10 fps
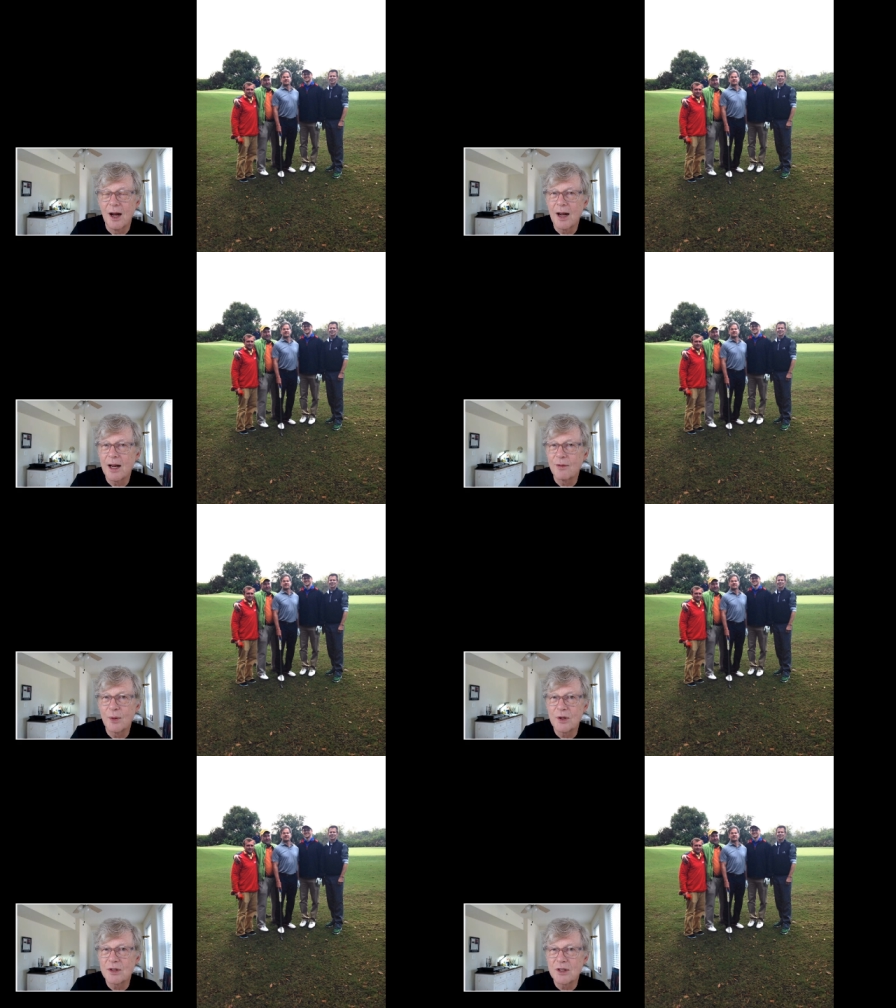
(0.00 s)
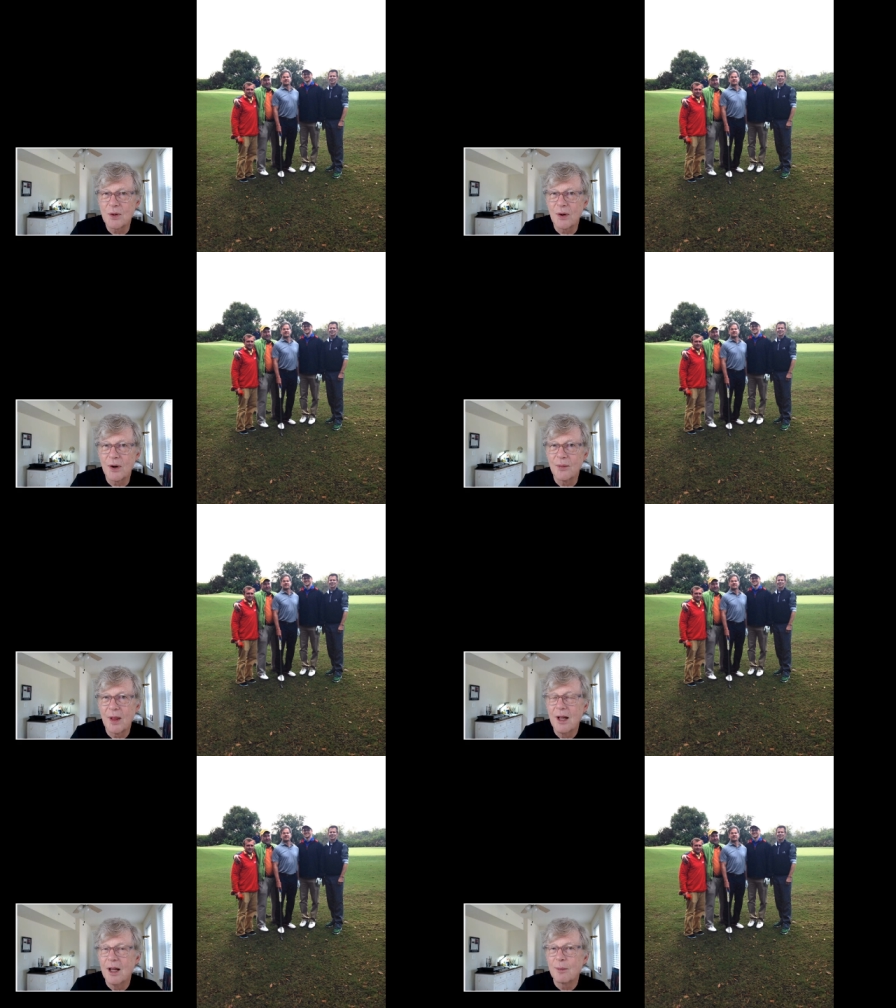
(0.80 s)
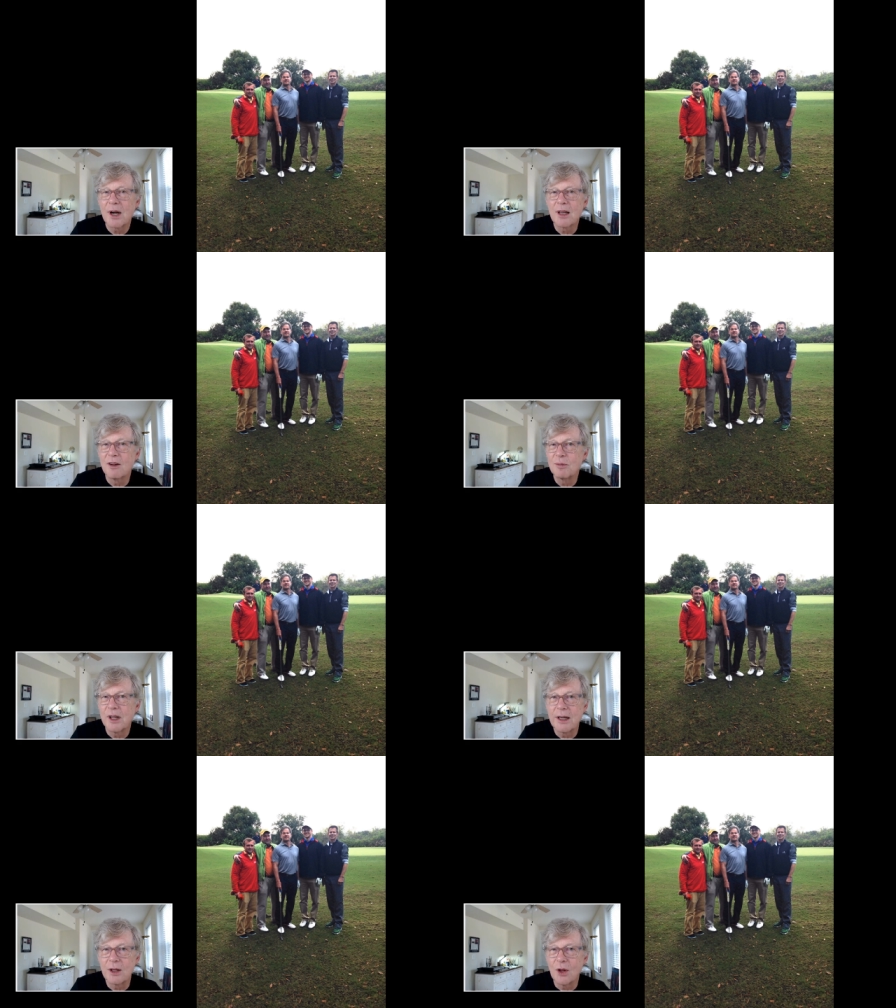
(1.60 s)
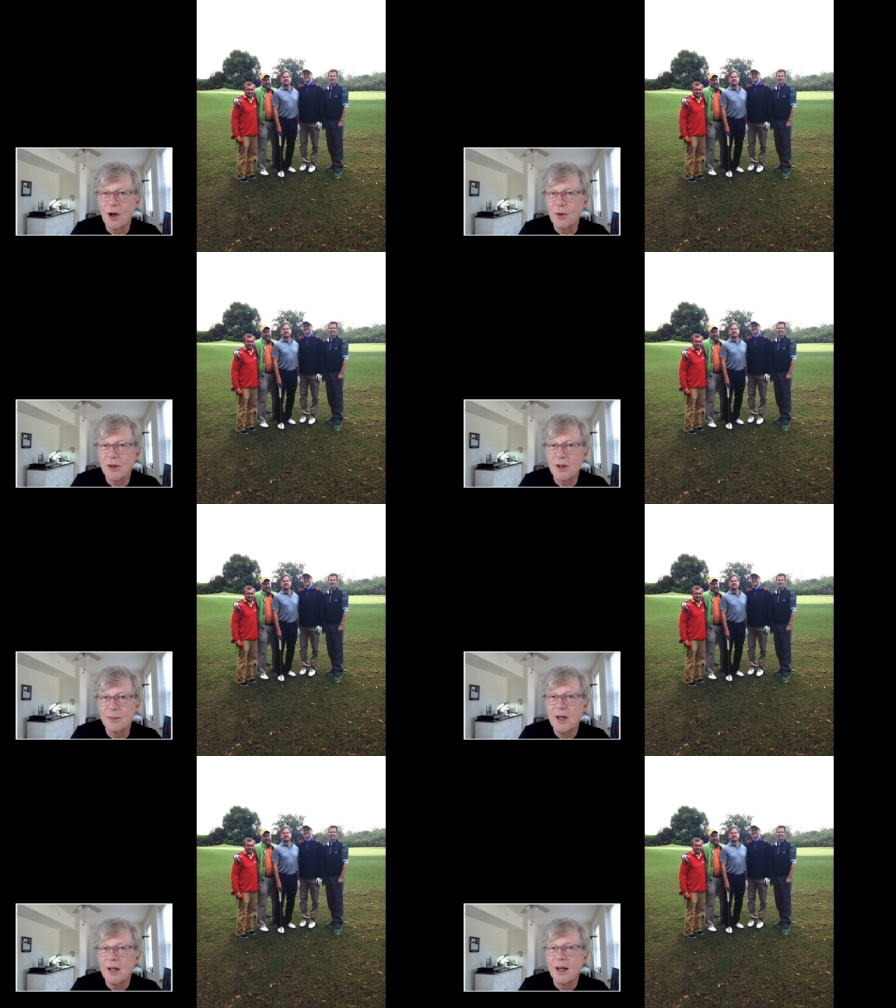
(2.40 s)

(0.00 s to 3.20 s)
I have the worst score, but I love playing along with them,